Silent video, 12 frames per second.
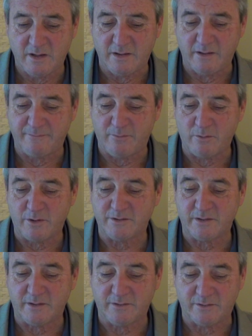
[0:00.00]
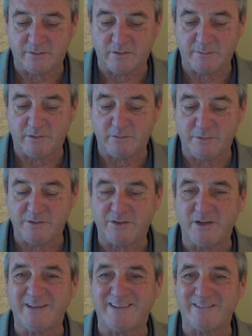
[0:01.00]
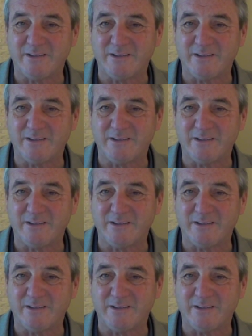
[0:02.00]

They focused on a system that would be seen as